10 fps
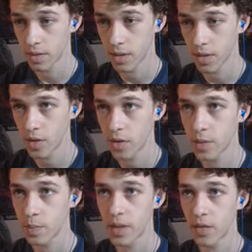I don't know if
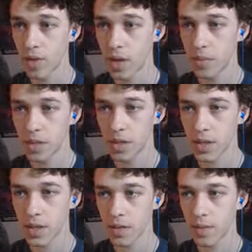it's better or not. I'm just gonna
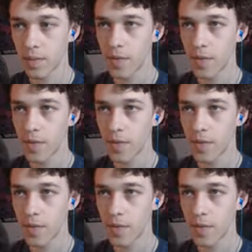sell it.